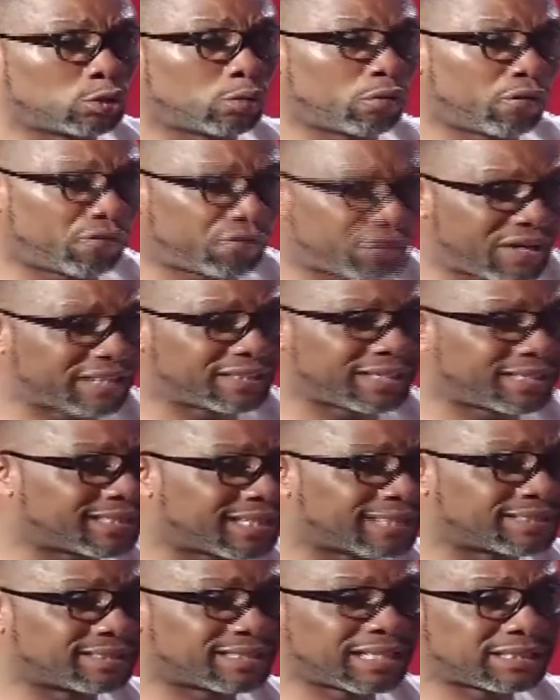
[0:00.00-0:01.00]
you will find out
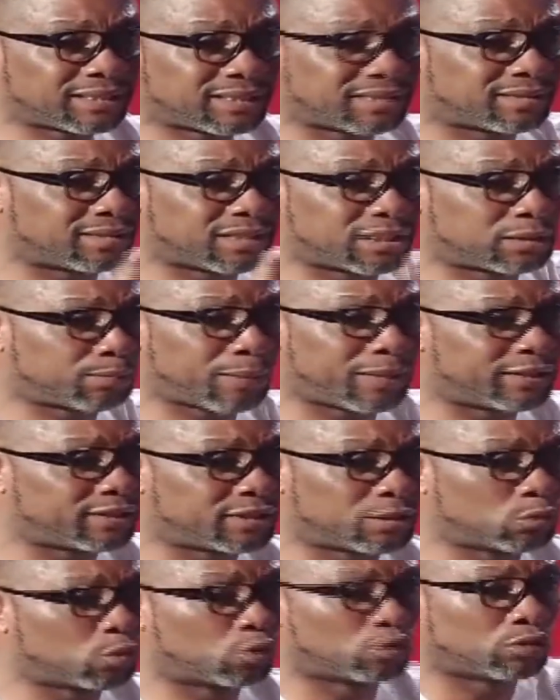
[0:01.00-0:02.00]
that
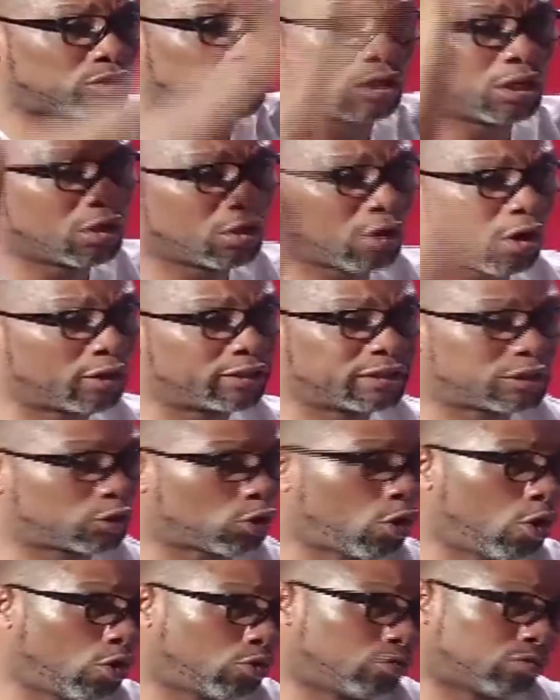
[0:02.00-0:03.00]
disparity would on
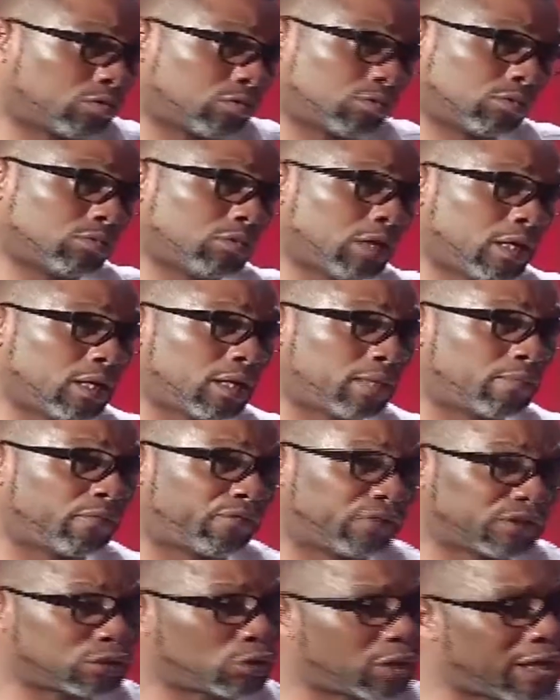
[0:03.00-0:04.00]
its own
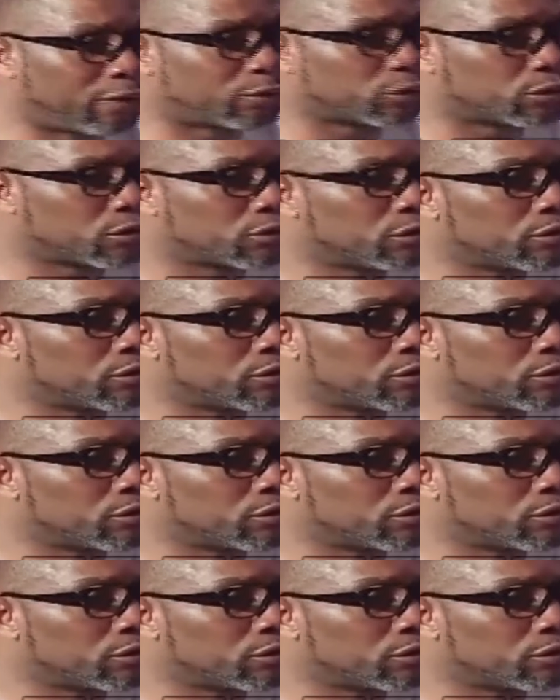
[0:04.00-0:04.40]
fizzle out.